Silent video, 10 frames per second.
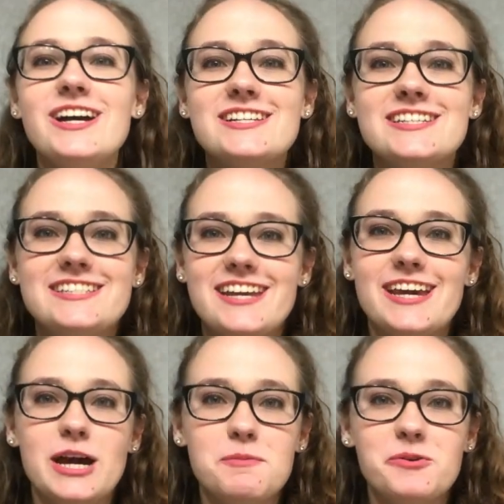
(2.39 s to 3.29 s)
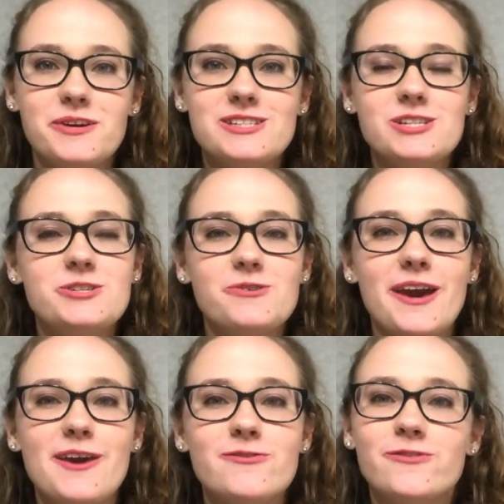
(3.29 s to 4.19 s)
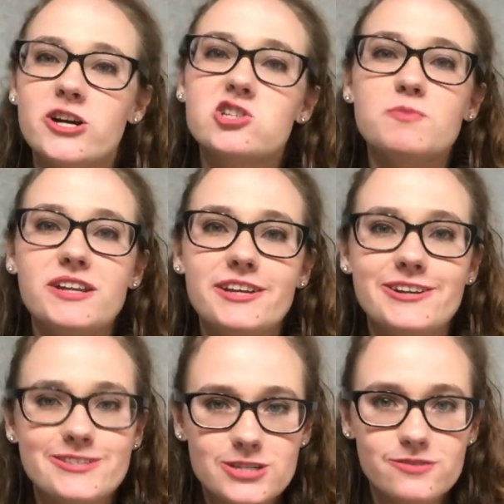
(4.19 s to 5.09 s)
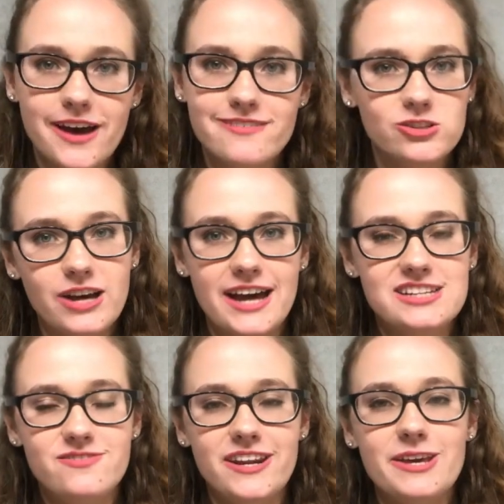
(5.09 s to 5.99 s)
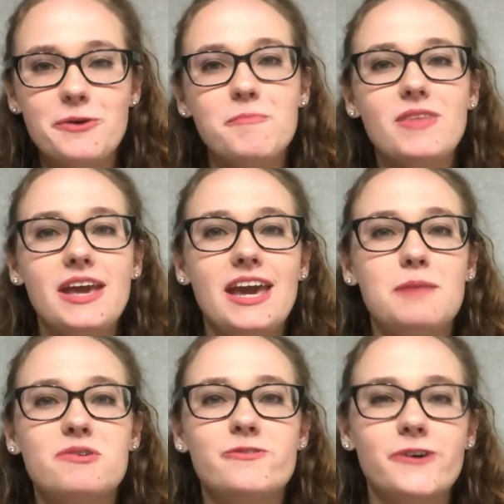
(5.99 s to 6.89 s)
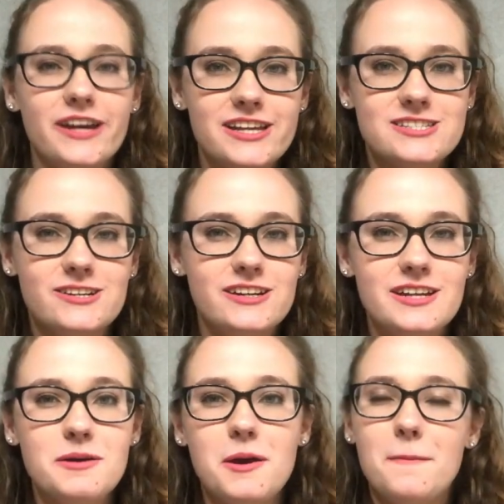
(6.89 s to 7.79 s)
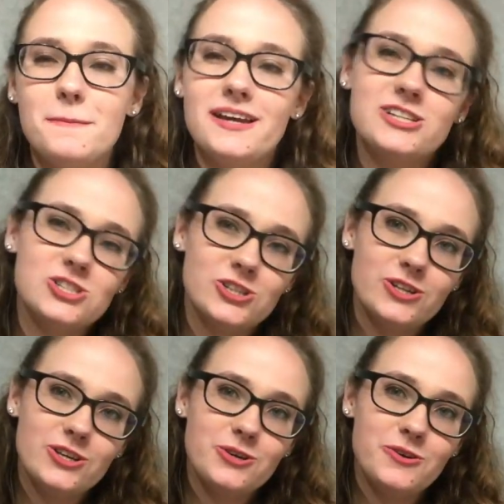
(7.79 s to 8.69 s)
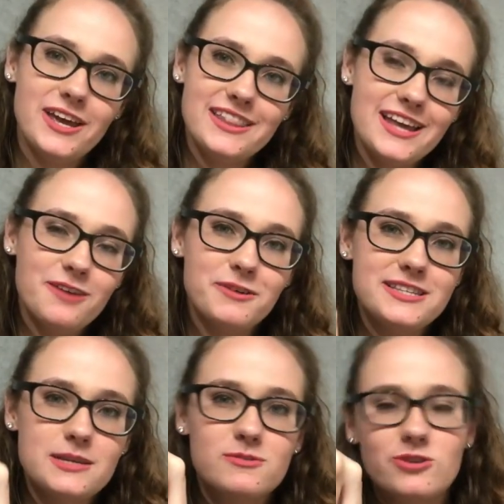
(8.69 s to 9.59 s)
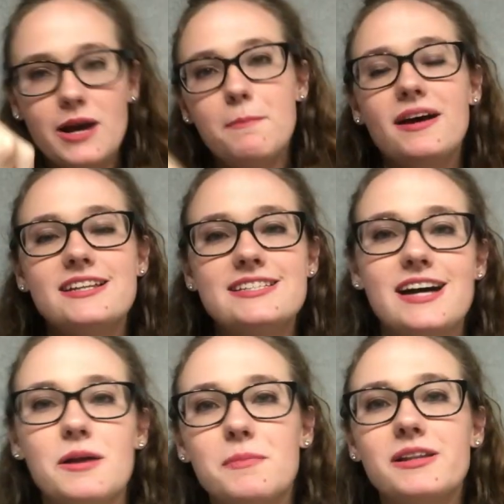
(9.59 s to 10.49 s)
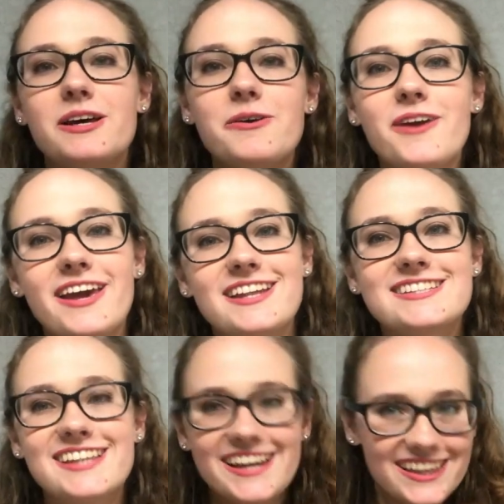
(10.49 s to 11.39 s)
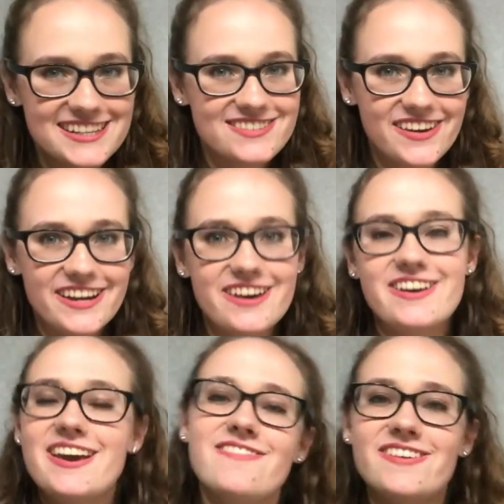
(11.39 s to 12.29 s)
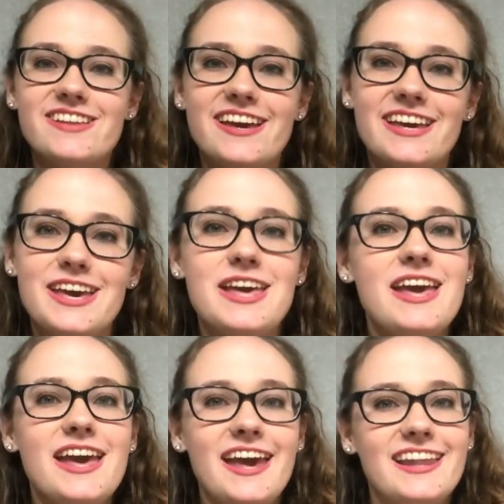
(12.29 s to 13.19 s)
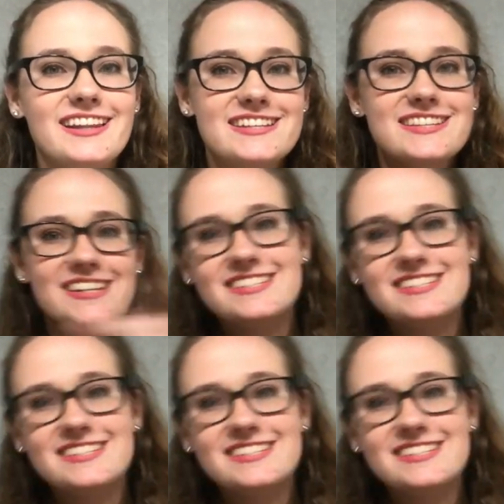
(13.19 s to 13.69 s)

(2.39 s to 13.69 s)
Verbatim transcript: Today I'm going to do a freshman year survival guide video, and before I get started, make sure you hit that red subscribe button down below and like this video if you like it, and let's get